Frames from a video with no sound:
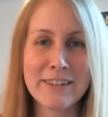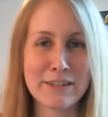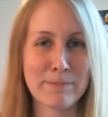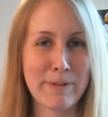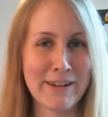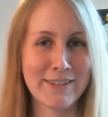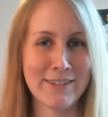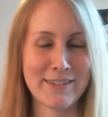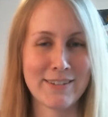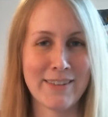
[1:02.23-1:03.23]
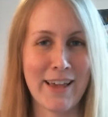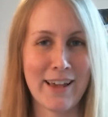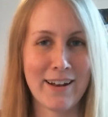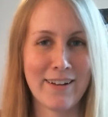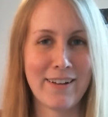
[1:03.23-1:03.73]
these pieces
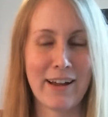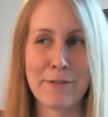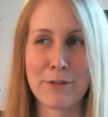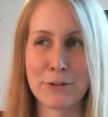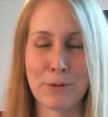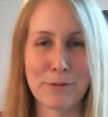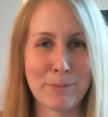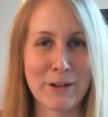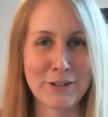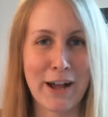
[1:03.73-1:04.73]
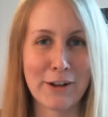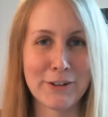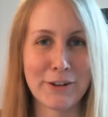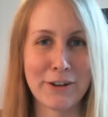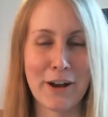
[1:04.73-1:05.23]
that I've adored from my
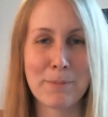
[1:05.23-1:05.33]
childhood